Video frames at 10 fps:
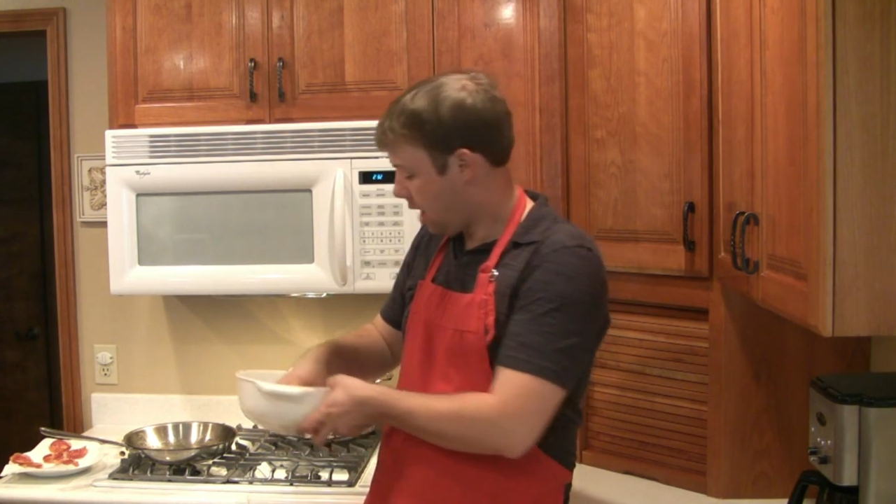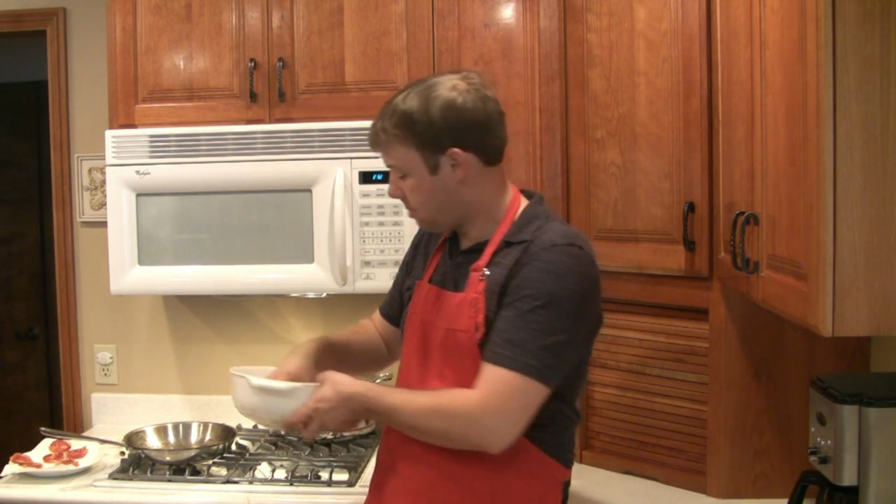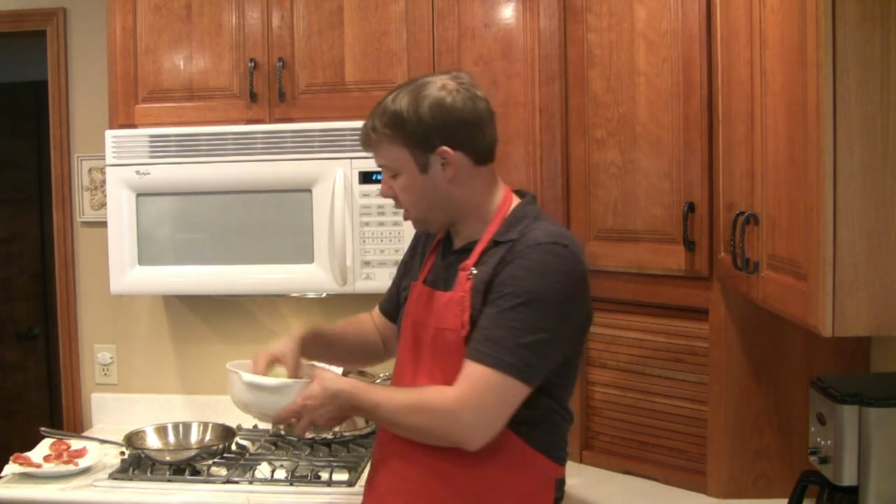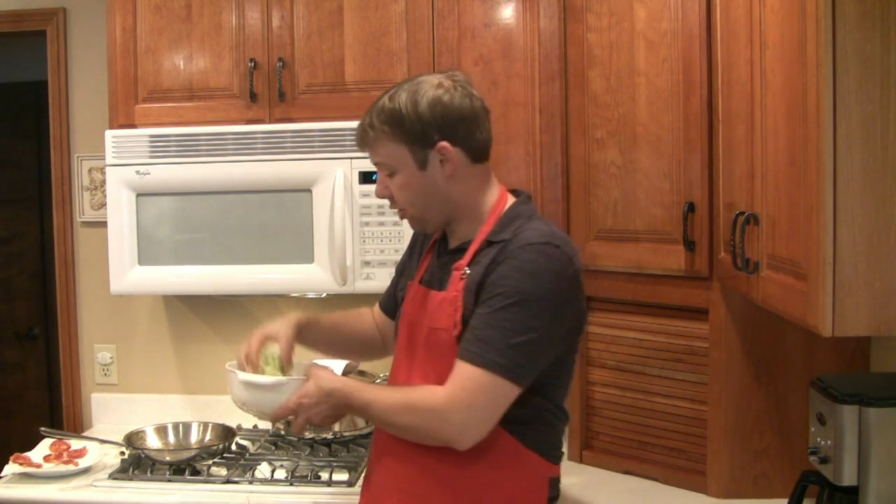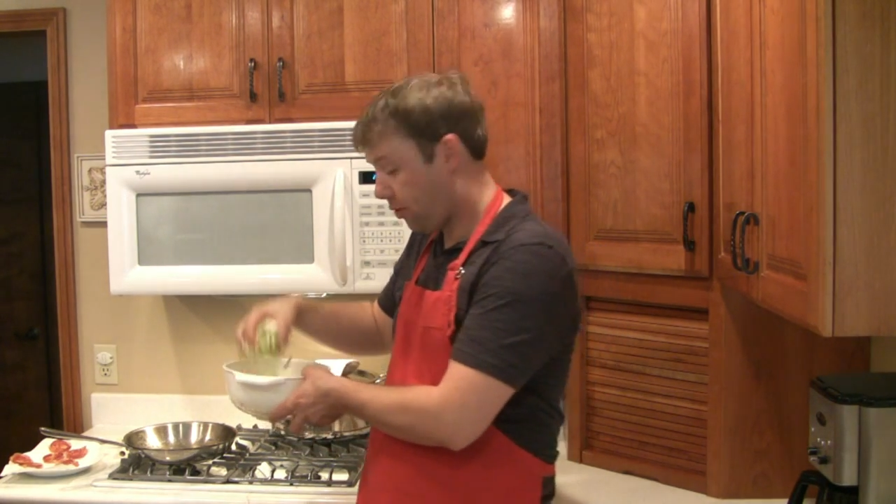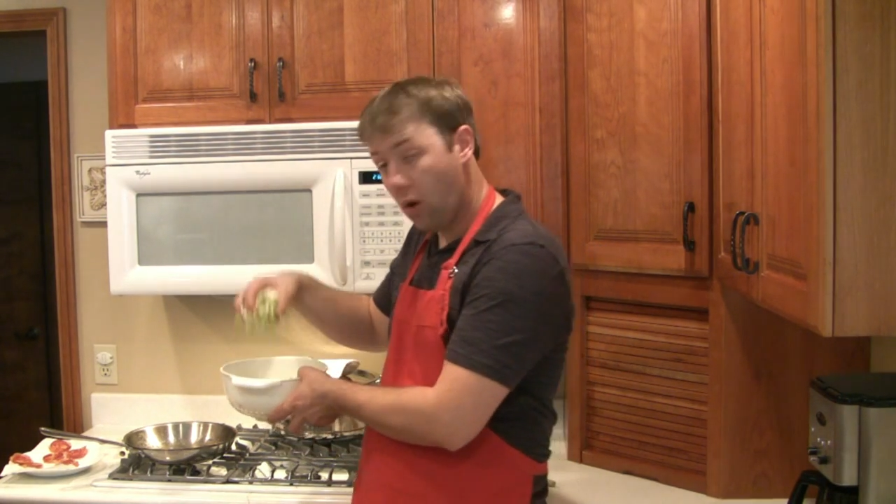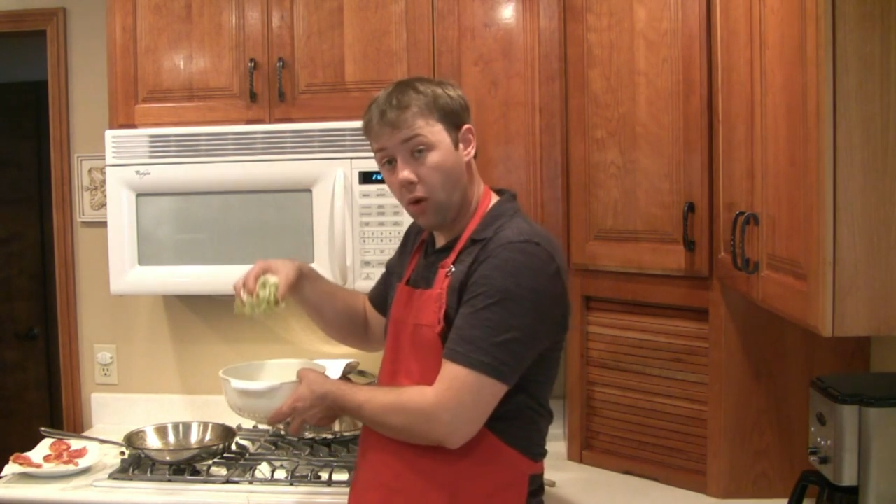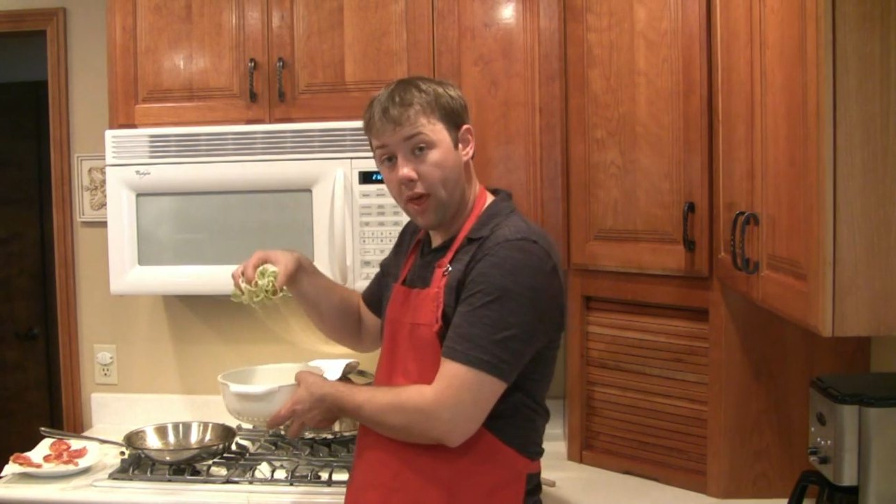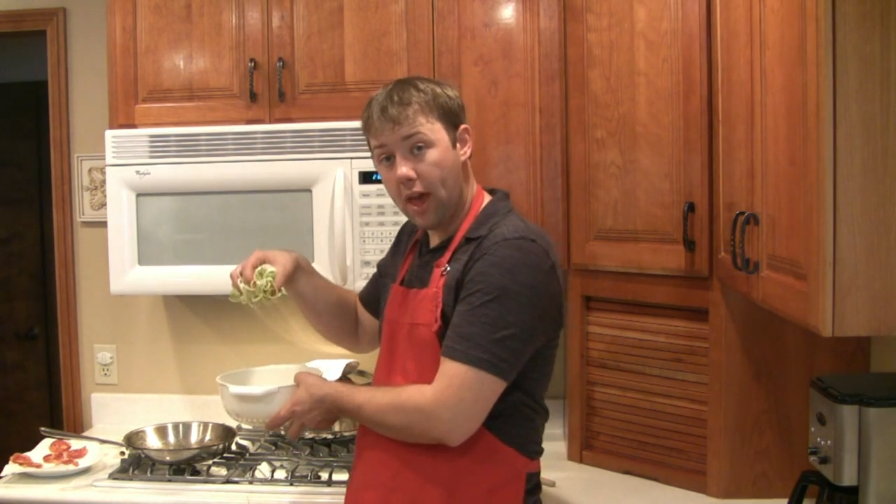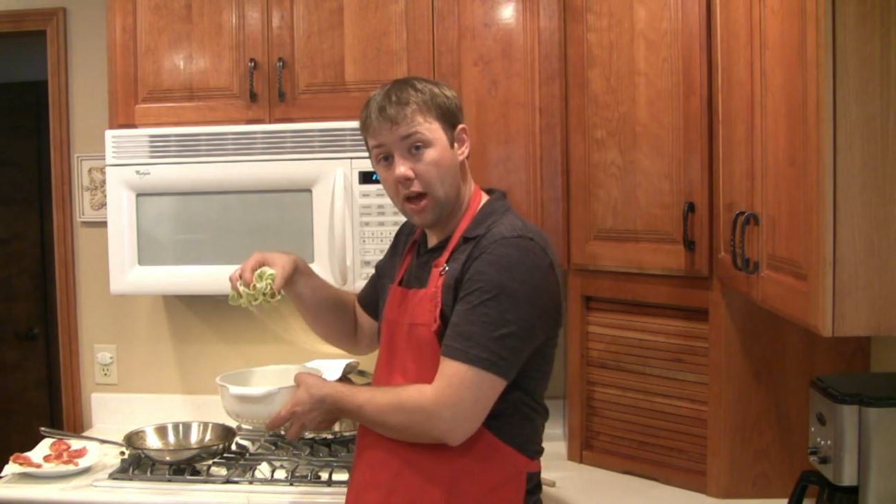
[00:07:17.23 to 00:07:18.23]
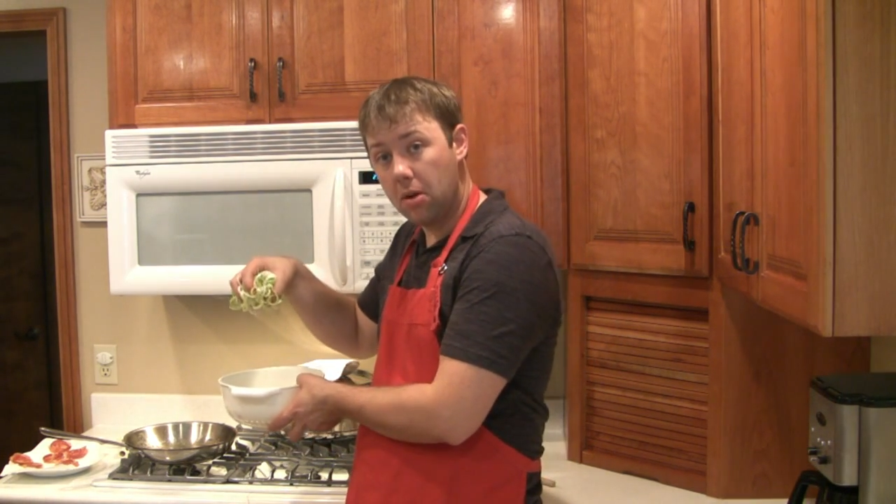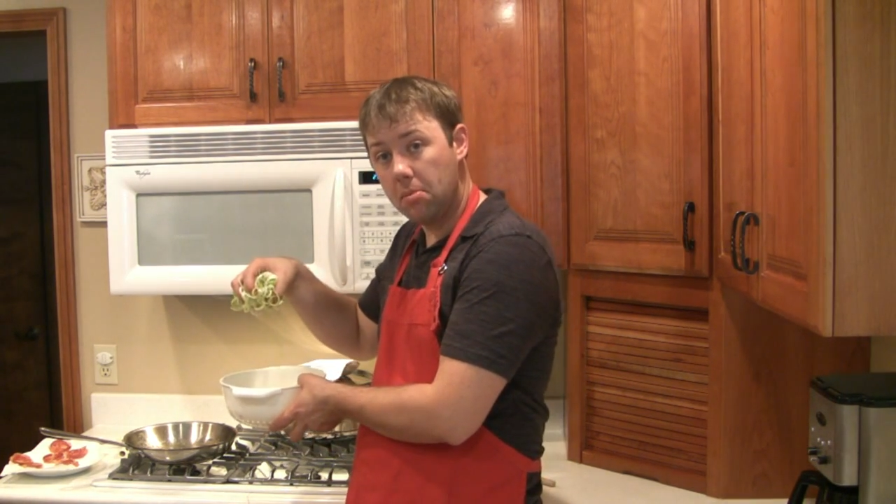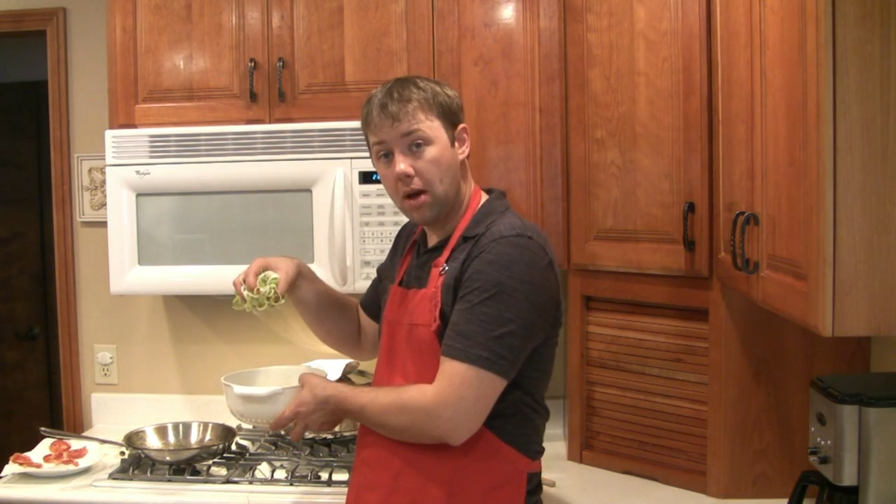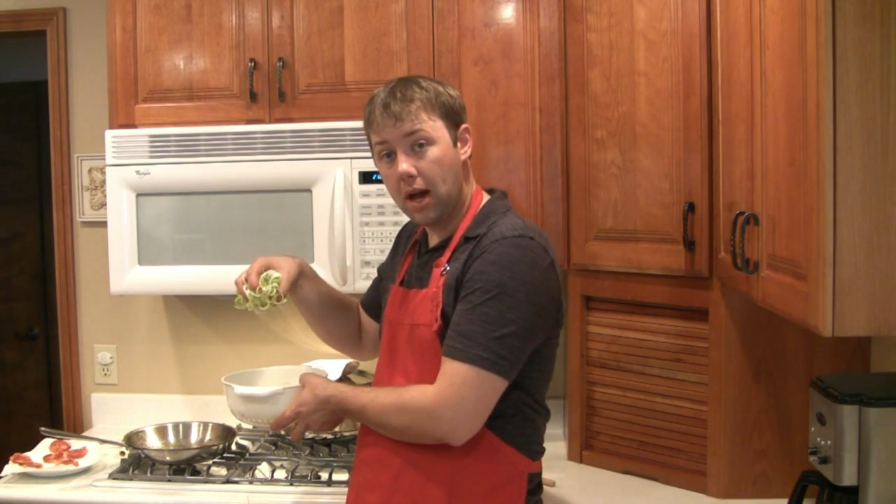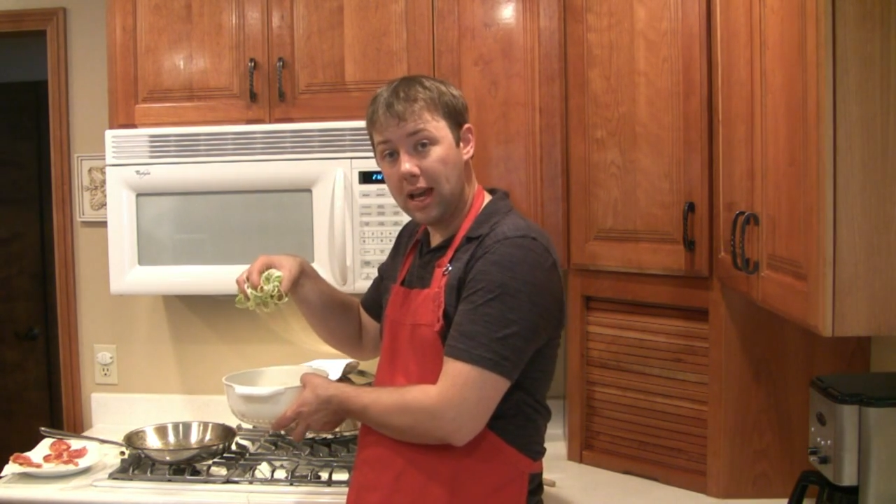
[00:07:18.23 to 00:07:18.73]
I'm going to throw
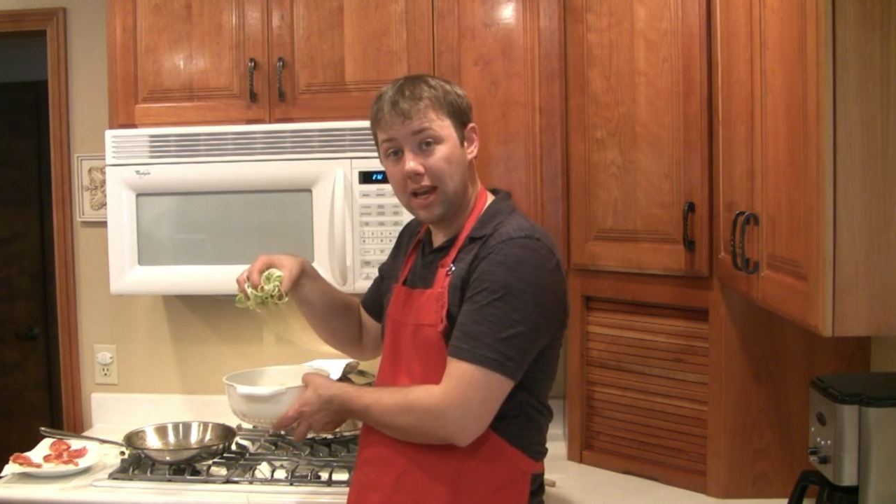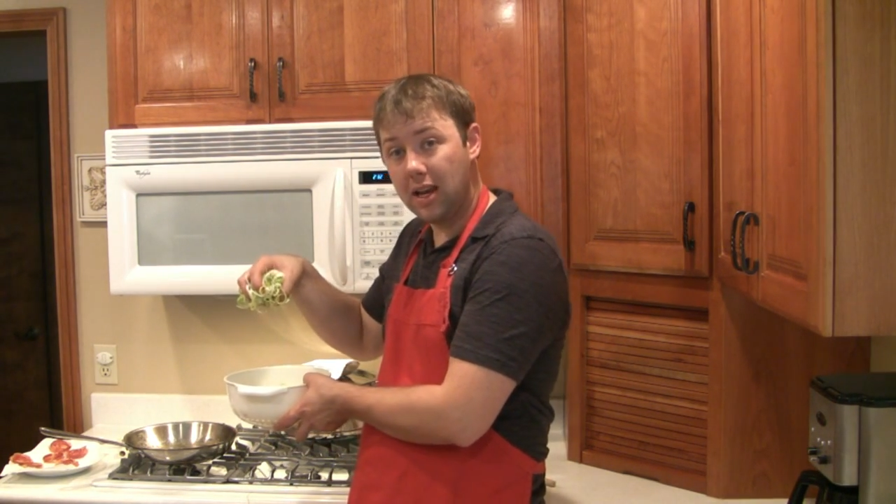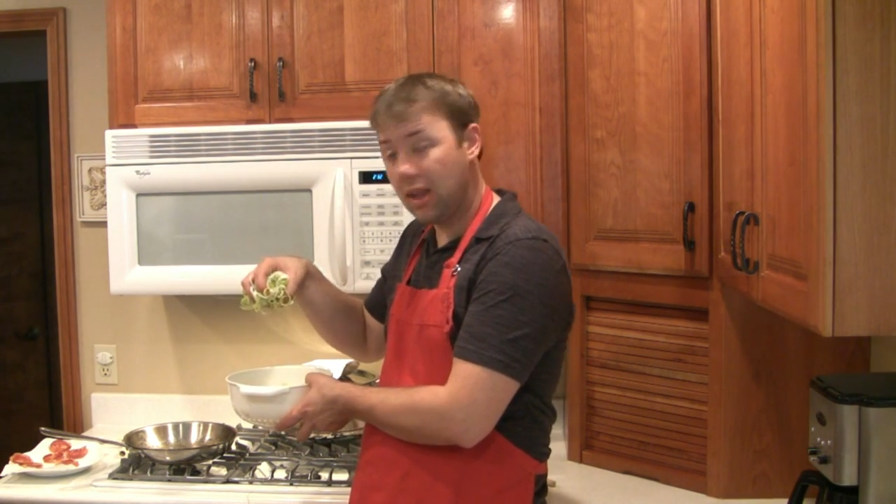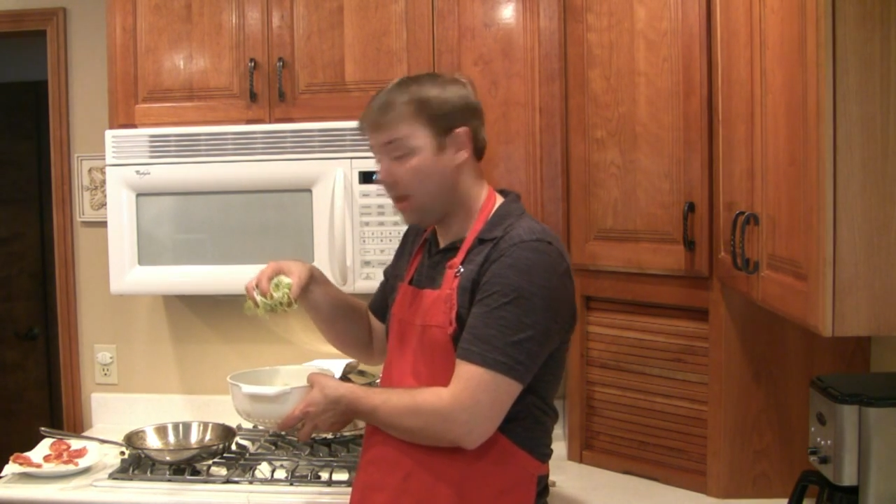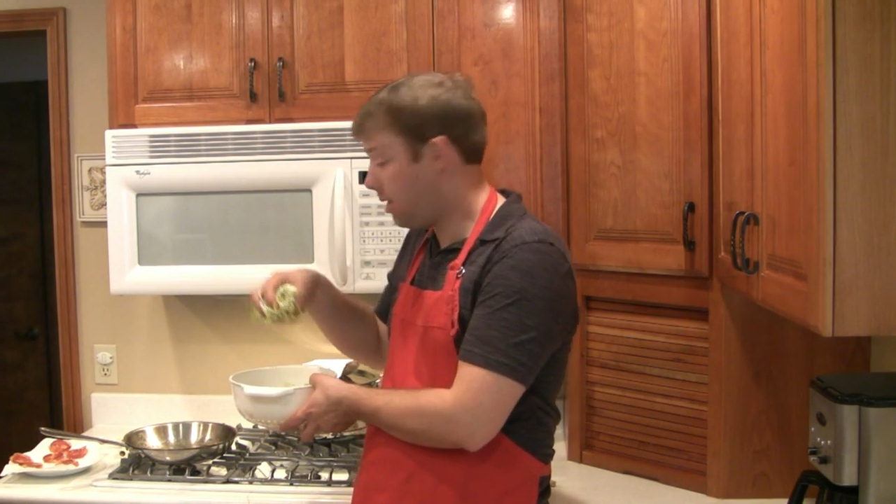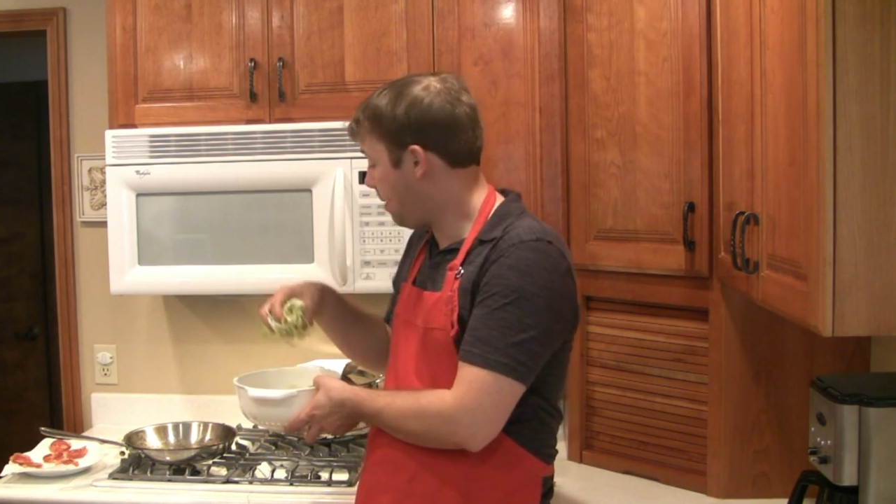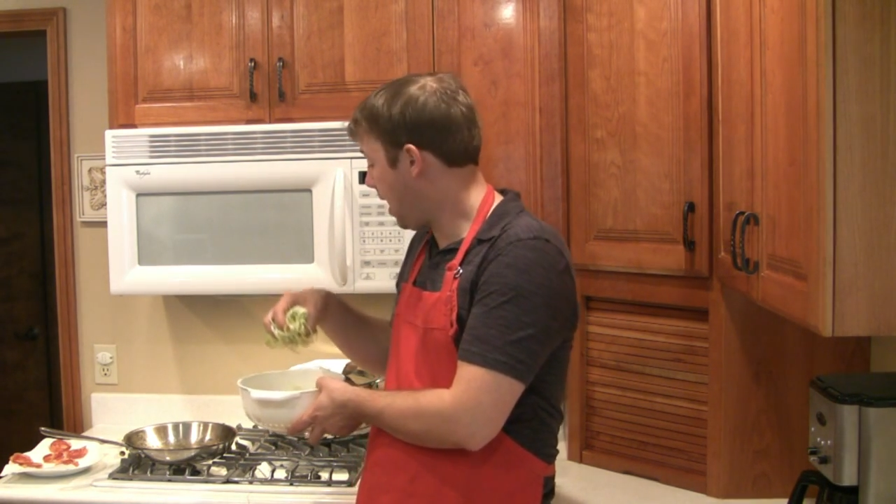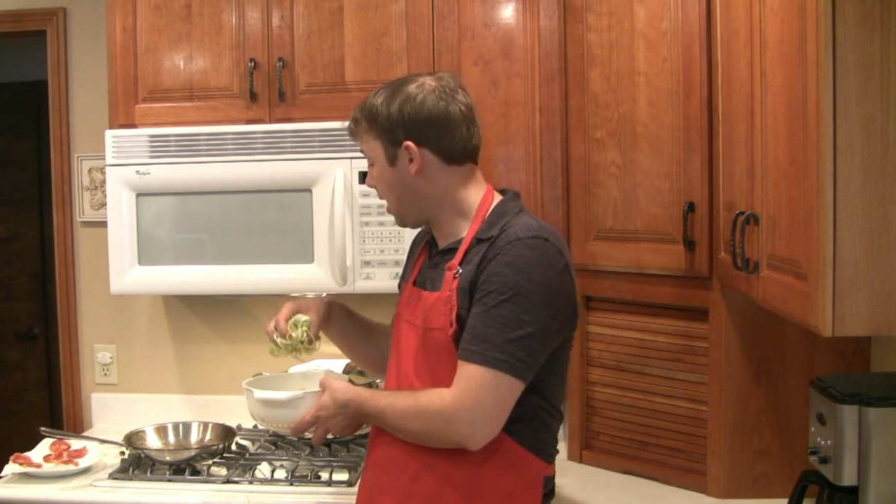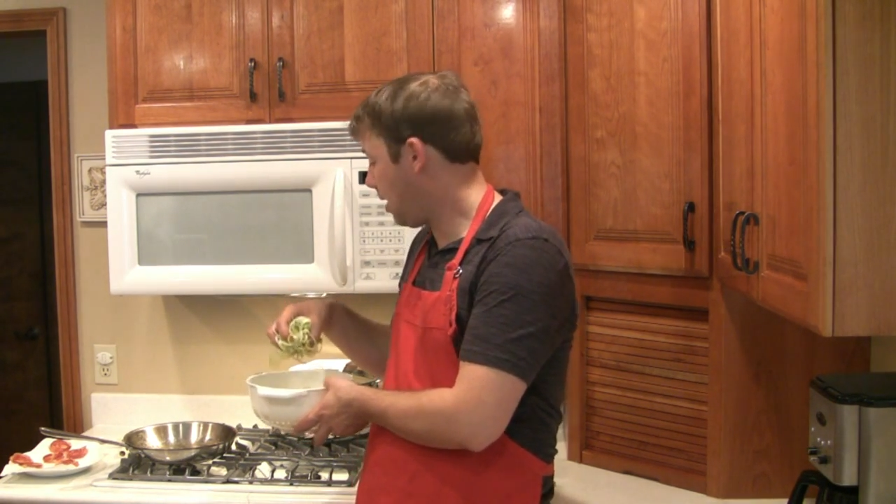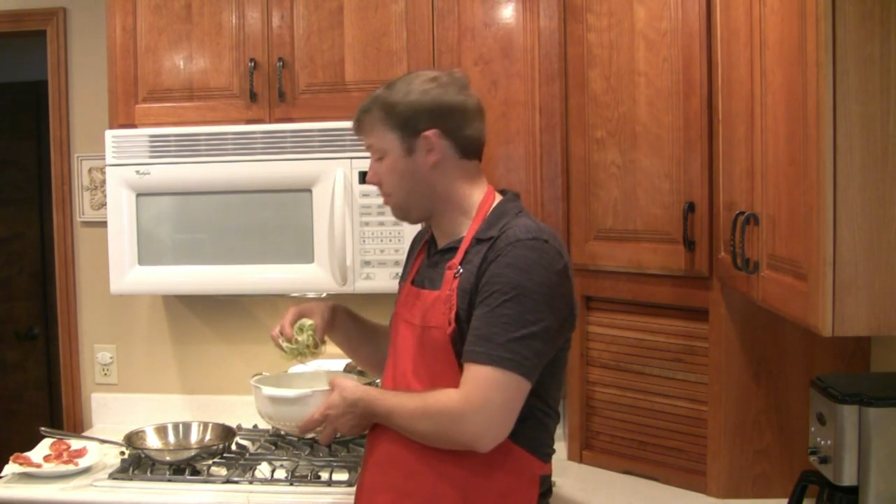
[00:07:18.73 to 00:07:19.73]
them in the pan.